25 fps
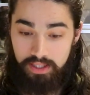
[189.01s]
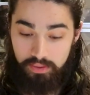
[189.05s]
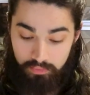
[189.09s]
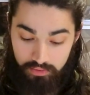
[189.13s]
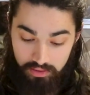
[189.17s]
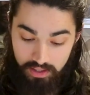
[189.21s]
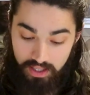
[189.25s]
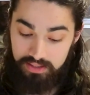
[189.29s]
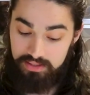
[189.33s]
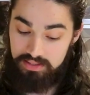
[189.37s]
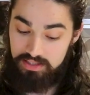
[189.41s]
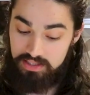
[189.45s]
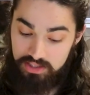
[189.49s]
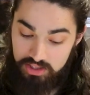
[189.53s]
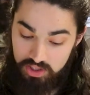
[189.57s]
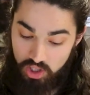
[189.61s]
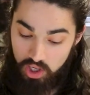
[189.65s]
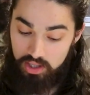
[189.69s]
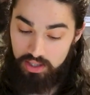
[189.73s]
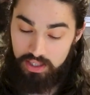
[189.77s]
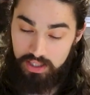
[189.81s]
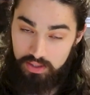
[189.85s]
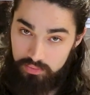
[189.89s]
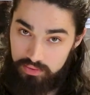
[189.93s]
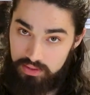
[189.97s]
We're not
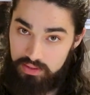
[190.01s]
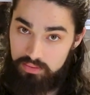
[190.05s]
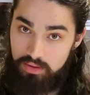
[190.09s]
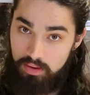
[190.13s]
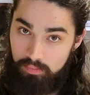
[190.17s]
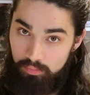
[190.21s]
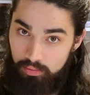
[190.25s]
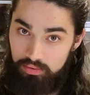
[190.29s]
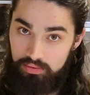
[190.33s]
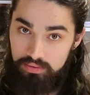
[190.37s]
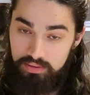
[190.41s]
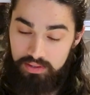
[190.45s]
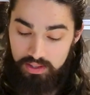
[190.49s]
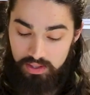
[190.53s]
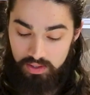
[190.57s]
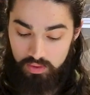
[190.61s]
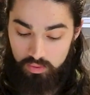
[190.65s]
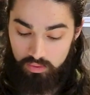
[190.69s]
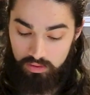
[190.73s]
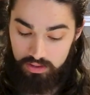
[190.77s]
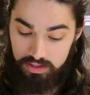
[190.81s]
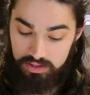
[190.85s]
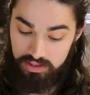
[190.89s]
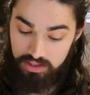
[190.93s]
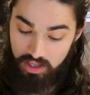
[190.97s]
starting with the ripple,
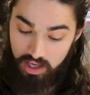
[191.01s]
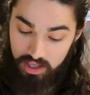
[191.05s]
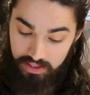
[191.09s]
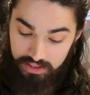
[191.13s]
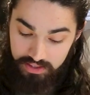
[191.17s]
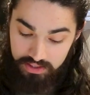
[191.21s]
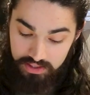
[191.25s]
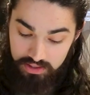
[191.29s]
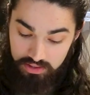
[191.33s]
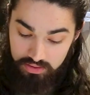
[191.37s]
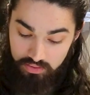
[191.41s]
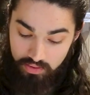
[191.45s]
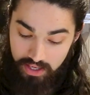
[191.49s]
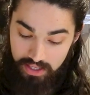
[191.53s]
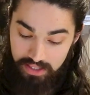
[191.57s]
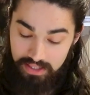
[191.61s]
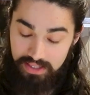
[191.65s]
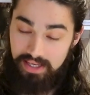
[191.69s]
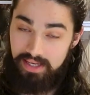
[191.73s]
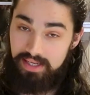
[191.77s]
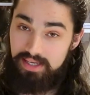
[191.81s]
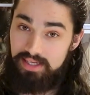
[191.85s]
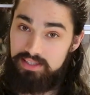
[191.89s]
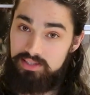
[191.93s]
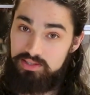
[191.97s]
we're starting straight,
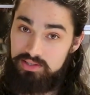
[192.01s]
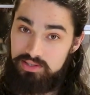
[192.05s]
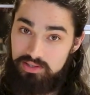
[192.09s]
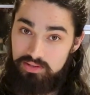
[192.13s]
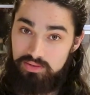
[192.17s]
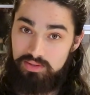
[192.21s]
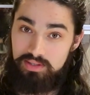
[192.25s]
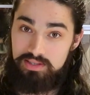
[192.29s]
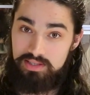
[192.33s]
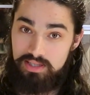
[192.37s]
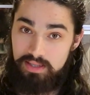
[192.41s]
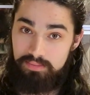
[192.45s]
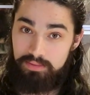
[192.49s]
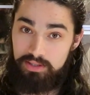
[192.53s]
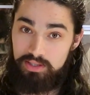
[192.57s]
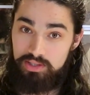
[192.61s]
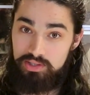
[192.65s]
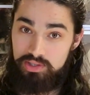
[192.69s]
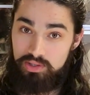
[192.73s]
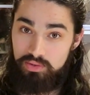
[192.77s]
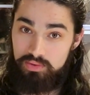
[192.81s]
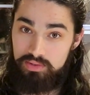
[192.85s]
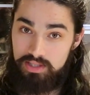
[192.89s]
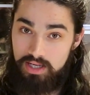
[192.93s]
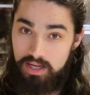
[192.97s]
and as soon as something
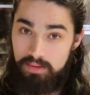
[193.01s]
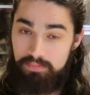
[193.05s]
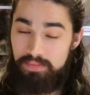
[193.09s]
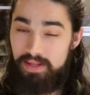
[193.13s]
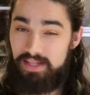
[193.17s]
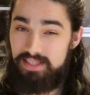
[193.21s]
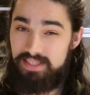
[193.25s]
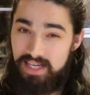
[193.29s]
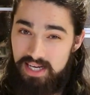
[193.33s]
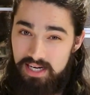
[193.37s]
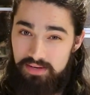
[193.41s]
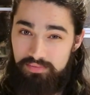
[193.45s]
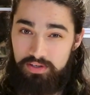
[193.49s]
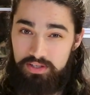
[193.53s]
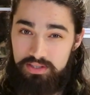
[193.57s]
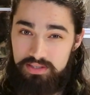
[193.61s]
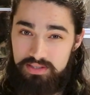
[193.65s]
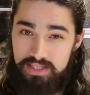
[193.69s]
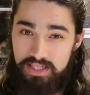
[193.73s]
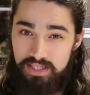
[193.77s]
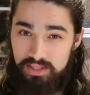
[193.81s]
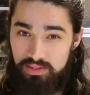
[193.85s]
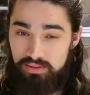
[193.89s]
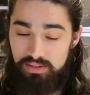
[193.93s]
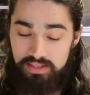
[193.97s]
shows up, that's kind of our
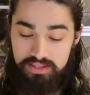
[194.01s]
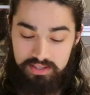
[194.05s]
signal.